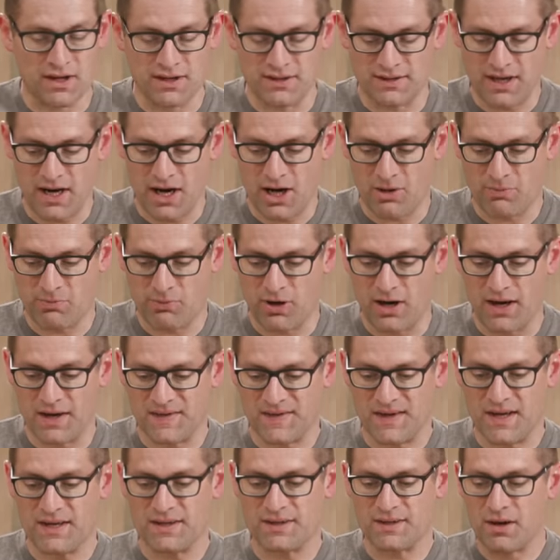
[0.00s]
the entire
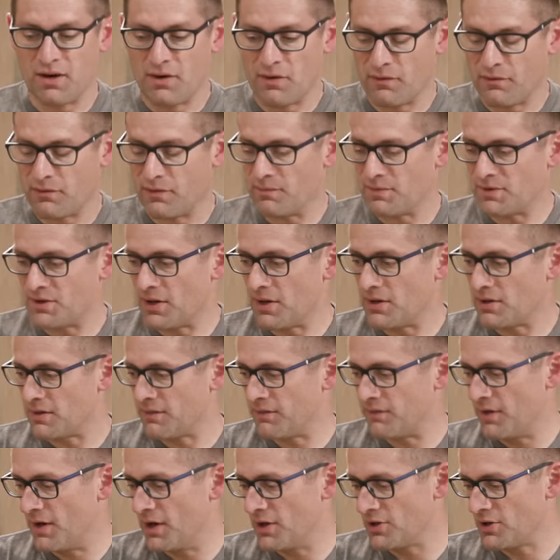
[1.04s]
process from start to
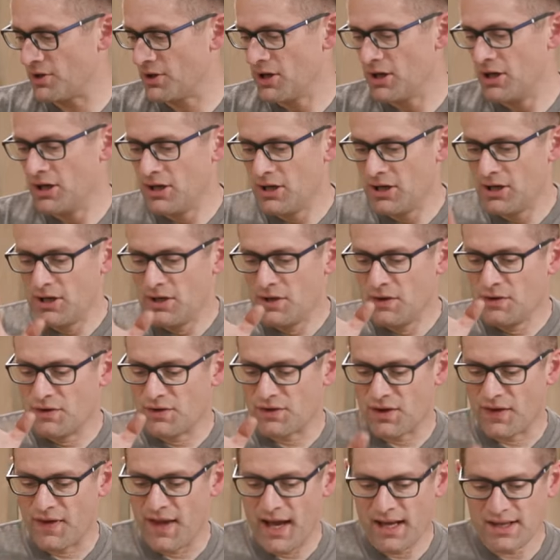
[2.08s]
finish.
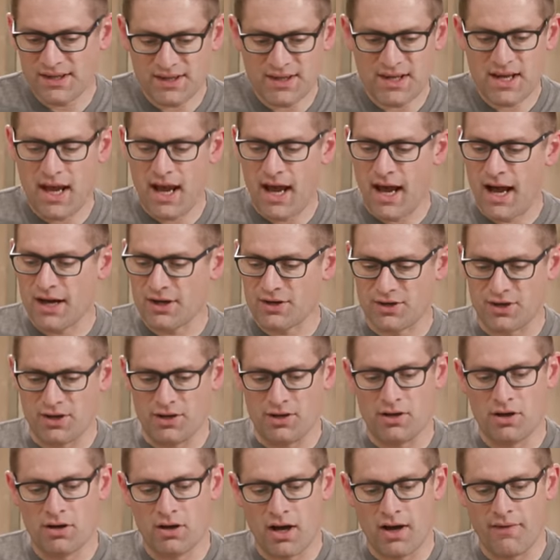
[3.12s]
So that's the
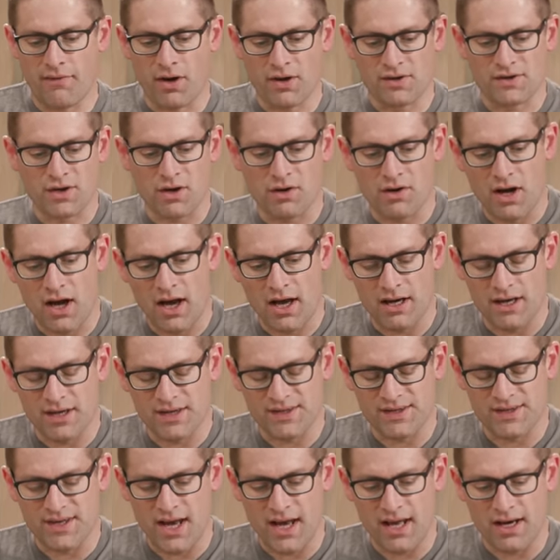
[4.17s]
action. I've also got a
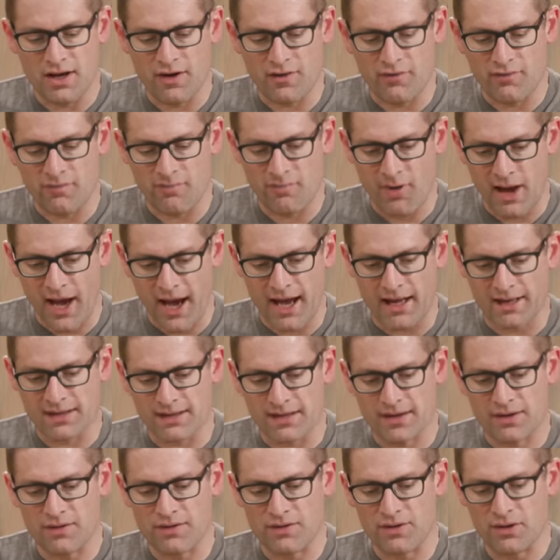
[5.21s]
set of
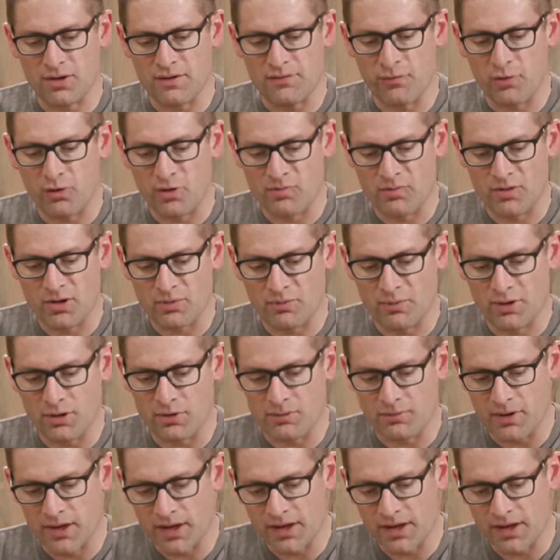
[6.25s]
Bat 34mm